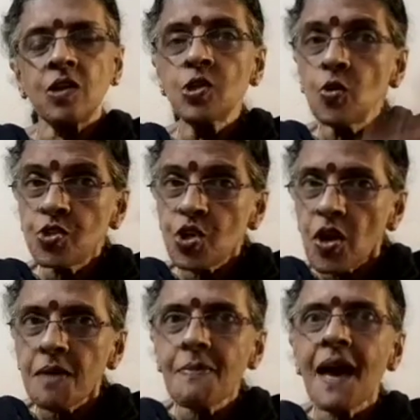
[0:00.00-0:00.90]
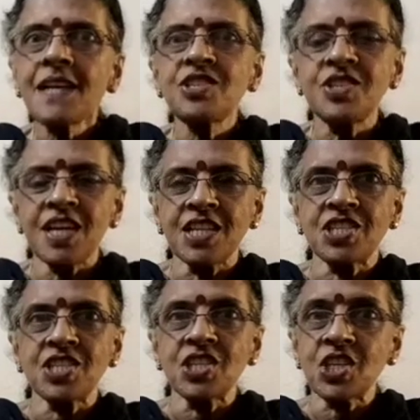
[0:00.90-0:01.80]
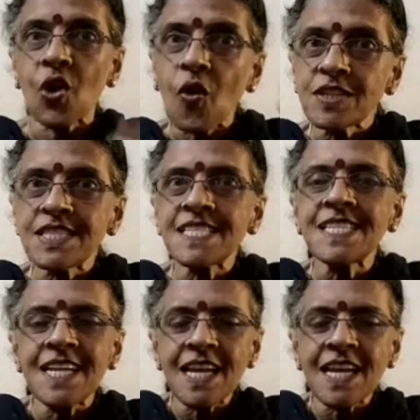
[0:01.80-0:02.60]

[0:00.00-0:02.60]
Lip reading: Use your imagination. Constantly